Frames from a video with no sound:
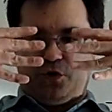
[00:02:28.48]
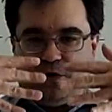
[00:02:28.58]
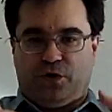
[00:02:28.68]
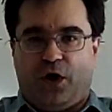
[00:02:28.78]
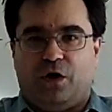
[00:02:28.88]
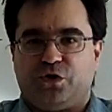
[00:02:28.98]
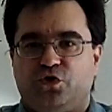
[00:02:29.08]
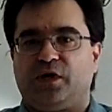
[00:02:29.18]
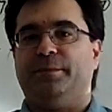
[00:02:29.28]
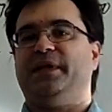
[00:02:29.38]
girder
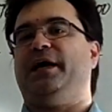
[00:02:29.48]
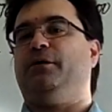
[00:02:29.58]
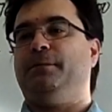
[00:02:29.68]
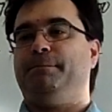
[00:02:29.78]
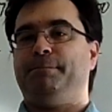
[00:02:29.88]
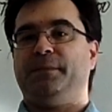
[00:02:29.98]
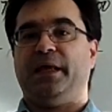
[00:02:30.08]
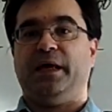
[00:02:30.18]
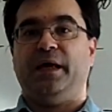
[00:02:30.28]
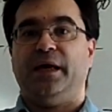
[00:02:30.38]
also come down.
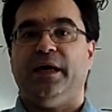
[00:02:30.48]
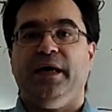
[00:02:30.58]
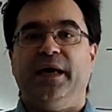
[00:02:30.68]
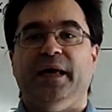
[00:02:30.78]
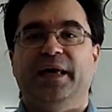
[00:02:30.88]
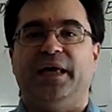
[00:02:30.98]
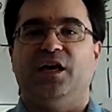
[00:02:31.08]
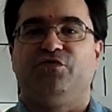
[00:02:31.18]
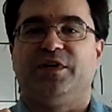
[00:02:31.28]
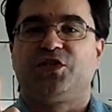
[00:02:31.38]

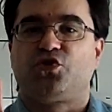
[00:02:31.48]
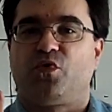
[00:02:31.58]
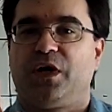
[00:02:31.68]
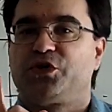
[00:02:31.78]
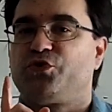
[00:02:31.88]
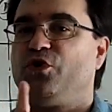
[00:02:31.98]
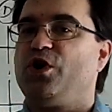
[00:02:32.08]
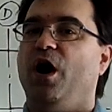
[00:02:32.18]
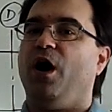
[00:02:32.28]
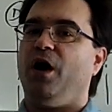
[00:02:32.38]
If a structural
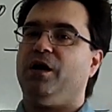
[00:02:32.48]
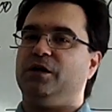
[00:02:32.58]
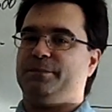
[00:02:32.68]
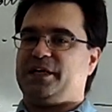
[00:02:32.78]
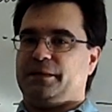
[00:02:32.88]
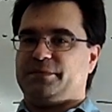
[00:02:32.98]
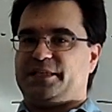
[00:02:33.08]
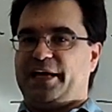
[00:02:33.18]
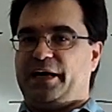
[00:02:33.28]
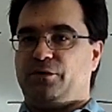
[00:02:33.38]
column
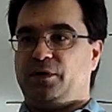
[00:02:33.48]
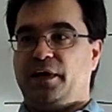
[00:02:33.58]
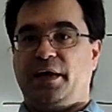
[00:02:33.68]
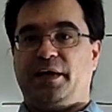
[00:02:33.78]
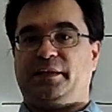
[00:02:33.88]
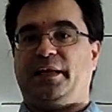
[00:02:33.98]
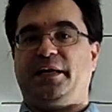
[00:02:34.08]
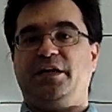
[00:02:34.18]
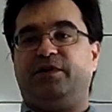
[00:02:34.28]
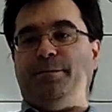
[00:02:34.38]
comes down, then
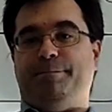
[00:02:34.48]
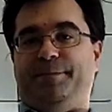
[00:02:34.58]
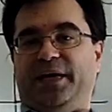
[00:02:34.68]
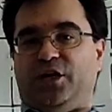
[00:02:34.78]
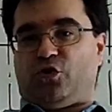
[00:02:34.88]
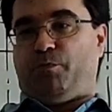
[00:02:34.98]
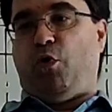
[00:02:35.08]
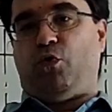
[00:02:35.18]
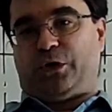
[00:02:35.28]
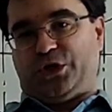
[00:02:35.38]
an even bigger
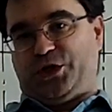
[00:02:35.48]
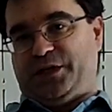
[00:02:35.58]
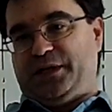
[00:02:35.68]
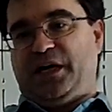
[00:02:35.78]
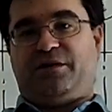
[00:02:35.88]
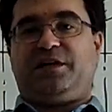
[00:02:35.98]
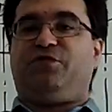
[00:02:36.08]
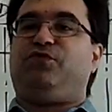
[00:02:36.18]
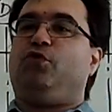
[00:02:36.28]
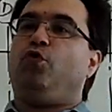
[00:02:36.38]
portion of
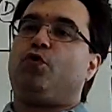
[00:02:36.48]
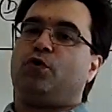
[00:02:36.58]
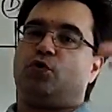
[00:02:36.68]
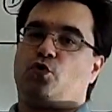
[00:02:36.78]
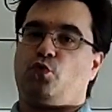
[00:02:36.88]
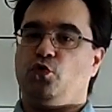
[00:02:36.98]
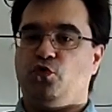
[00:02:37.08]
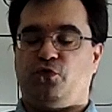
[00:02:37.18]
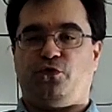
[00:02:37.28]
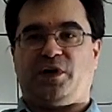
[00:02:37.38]
that floor or
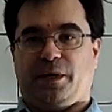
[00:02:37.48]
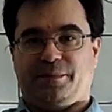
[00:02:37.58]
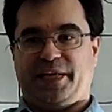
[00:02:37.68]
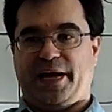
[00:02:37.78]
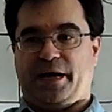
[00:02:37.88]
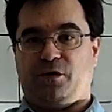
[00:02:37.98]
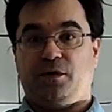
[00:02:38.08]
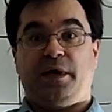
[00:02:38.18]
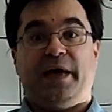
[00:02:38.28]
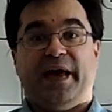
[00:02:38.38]
roof come
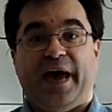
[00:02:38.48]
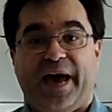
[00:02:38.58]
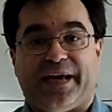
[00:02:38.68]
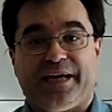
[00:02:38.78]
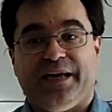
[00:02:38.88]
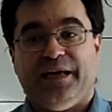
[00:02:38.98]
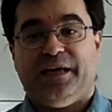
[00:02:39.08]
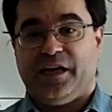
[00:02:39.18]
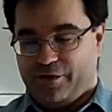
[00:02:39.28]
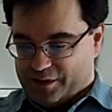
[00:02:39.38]
down. Heck,
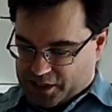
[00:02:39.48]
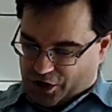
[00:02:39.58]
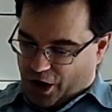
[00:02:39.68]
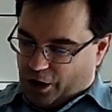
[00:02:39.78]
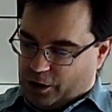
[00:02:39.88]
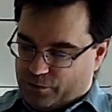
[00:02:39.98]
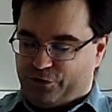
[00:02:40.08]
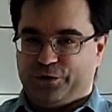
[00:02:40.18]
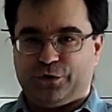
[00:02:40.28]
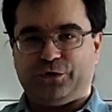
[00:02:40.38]
if it's a column
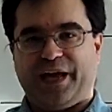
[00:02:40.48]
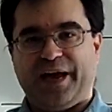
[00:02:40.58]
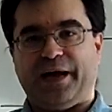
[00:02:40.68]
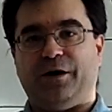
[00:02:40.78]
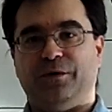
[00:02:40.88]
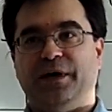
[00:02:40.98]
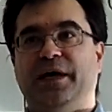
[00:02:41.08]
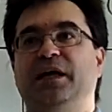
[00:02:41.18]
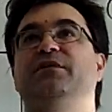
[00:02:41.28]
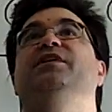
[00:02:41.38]
further down, it